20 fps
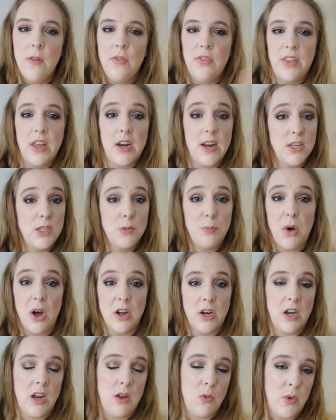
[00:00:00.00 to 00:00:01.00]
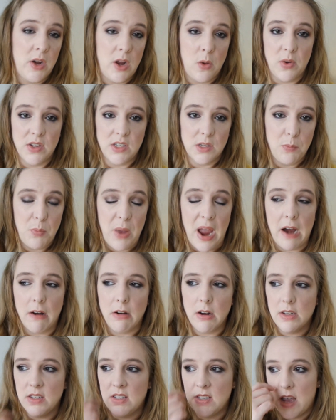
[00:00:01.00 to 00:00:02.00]
Then I spotted it when I was in
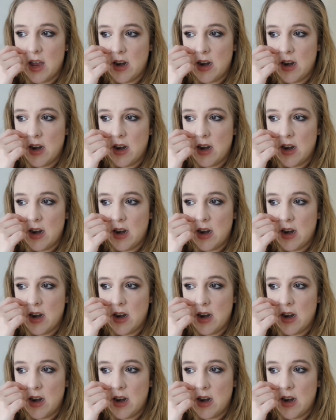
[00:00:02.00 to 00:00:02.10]
Paris,